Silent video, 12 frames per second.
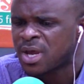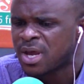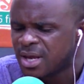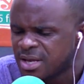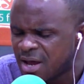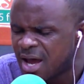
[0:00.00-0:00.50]

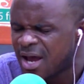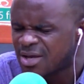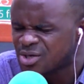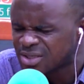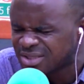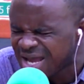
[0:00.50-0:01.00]
ya
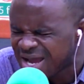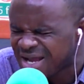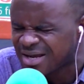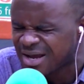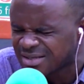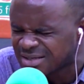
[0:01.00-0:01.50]
tech.
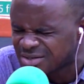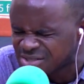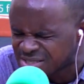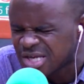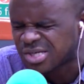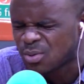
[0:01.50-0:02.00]

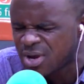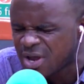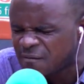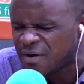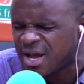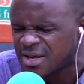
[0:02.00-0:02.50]
Station where your
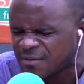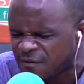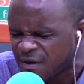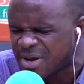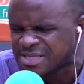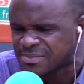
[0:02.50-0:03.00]
friend
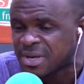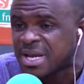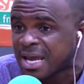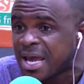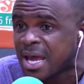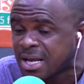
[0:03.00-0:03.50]
pharmacy
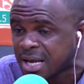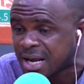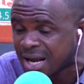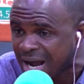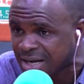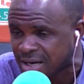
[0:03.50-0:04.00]
KAK
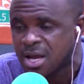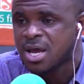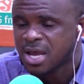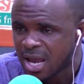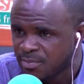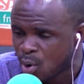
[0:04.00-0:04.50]
CAC
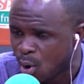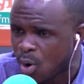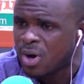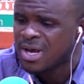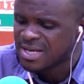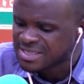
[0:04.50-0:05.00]
a bureau
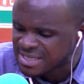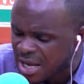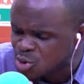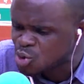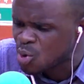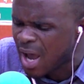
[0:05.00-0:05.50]

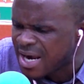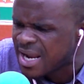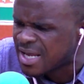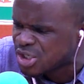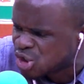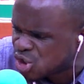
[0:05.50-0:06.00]
sounds so and an
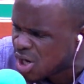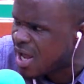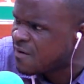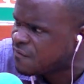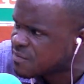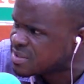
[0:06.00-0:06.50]
insurance
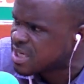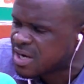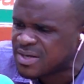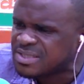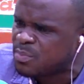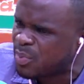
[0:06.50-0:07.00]
FM
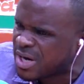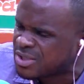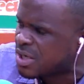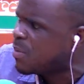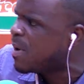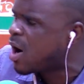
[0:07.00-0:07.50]
security point
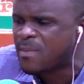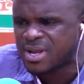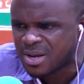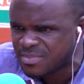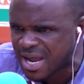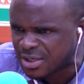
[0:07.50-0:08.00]
out by
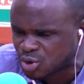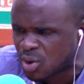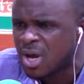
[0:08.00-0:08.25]
Obeya Biato.